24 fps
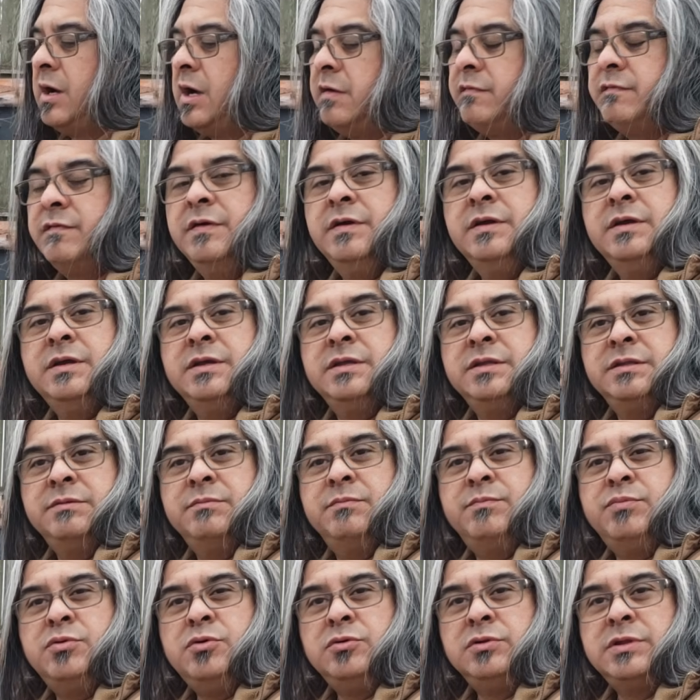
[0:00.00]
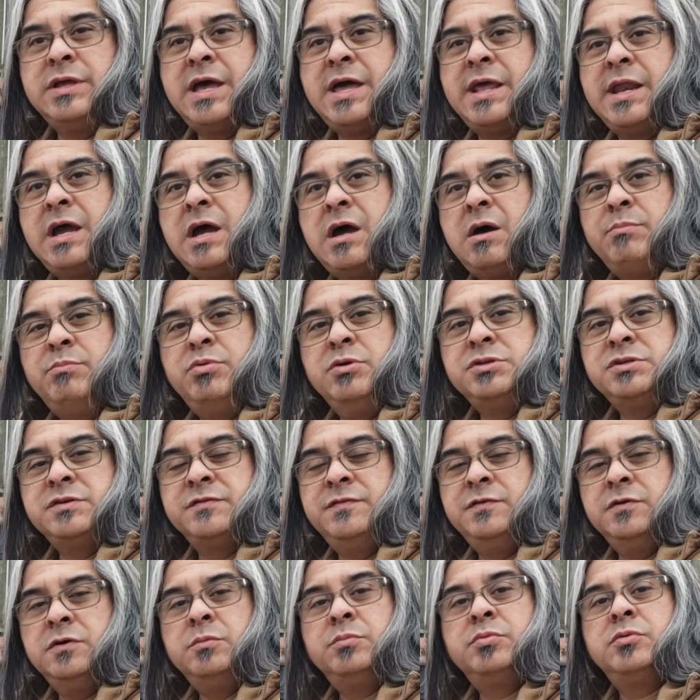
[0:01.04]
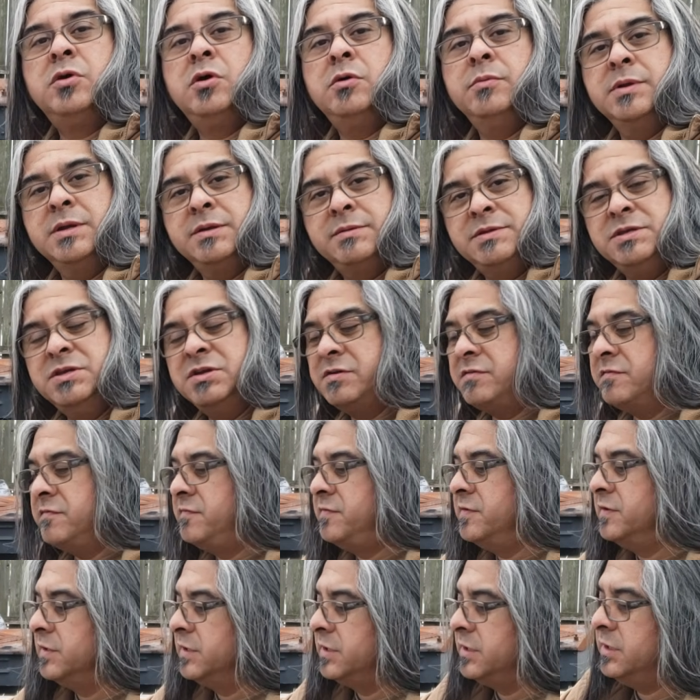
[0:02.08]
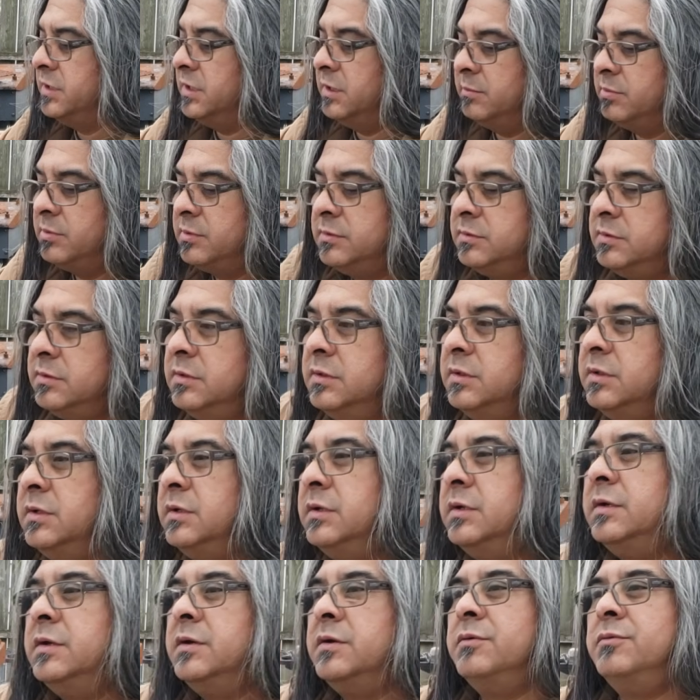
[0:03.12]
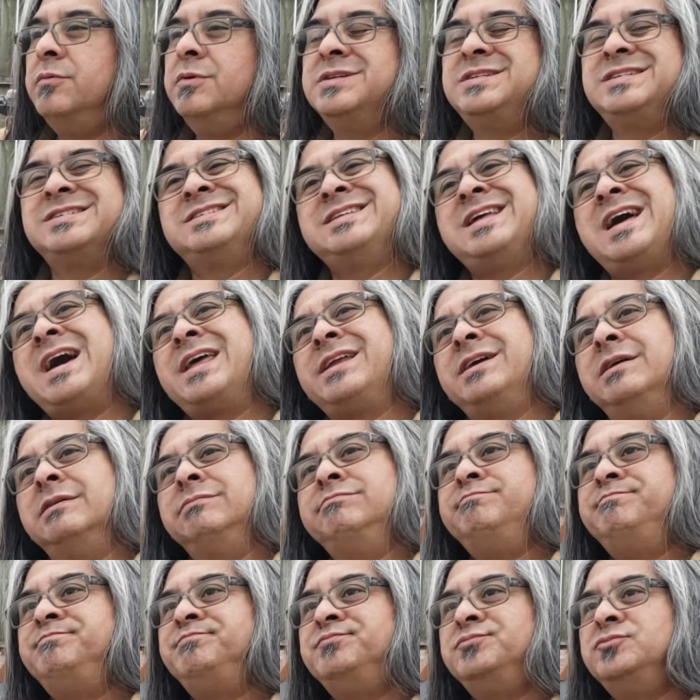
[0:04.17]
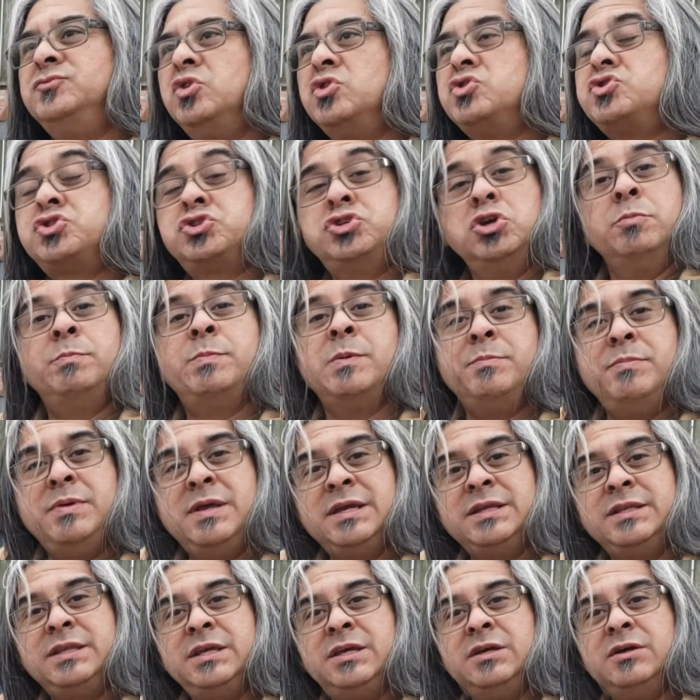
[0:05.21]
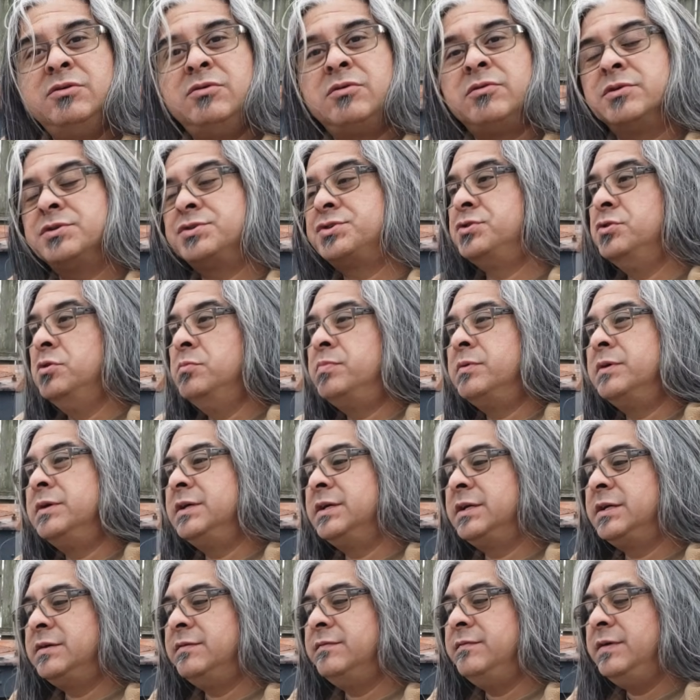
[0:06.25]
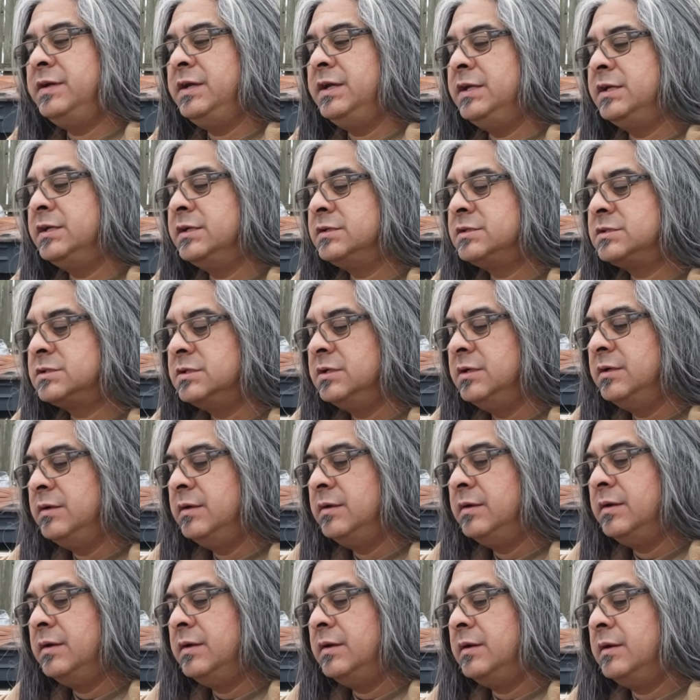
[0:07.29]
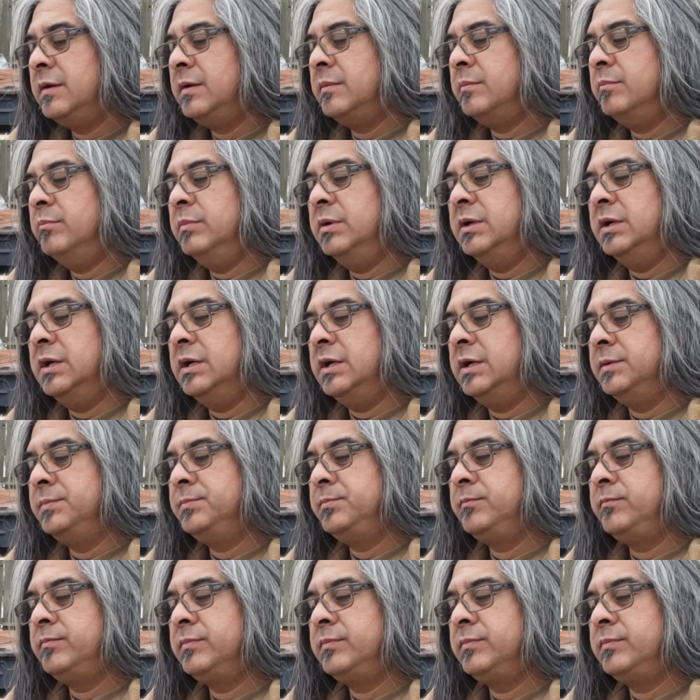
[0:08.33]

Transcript: off, pull that out, put your fill probe in, and you can fill it up, which is not a super big deal or a super inconvenience, but